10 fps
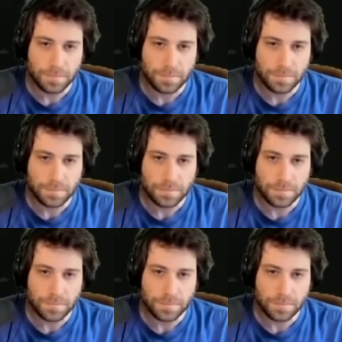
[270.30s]

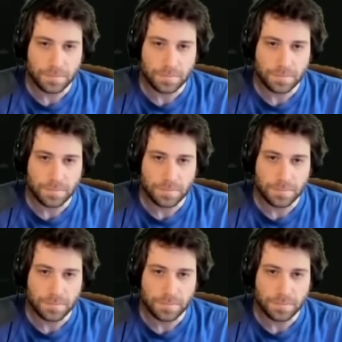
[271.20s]
Nobody speaks.